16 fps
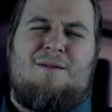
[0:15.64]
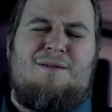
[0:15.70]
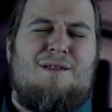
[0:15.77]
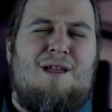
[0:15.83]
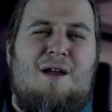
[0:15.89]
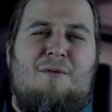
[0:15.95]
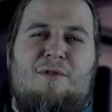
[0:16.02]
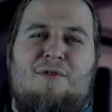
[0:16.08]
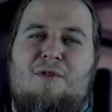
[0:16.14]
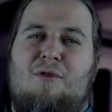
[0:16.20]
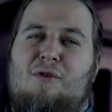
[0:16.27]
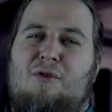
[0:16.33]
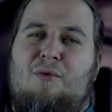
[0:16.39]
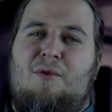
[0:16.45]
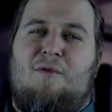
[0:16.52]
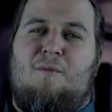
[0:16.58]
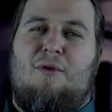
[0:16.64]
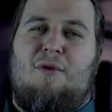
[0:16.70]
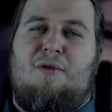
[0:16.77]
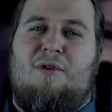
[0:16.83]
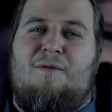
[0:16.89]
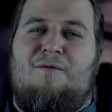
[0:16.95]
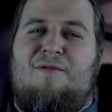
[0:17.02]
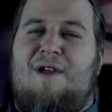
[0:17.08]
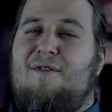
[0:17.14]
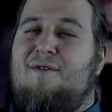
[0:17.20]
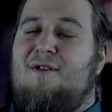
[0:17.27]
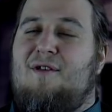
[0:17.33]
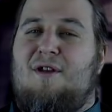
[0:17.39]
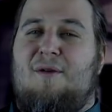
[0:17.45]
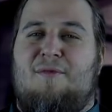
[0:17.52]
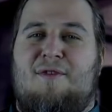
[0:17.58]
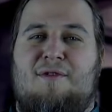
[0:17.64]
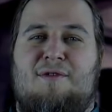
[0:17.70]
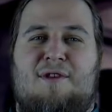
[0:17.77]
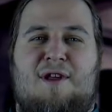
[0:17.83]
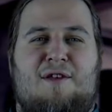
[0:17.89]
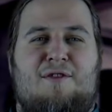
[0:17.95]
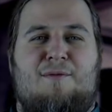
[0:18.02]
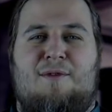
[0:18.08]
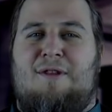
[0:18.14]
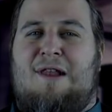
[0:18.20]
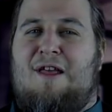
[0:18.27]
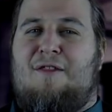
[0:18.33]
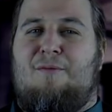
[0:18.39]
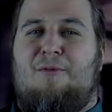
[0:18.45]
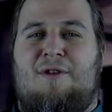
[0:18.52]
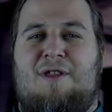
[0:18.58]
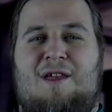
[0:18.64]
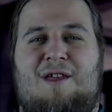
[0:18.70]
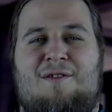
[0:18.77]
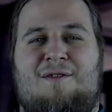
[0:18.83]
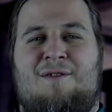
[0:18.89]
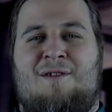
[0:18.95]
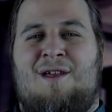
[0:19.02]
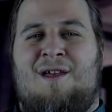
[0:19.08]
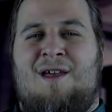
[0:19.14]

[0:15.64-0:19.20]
There was no Louis Broke in fancy crimson dress with legs for days,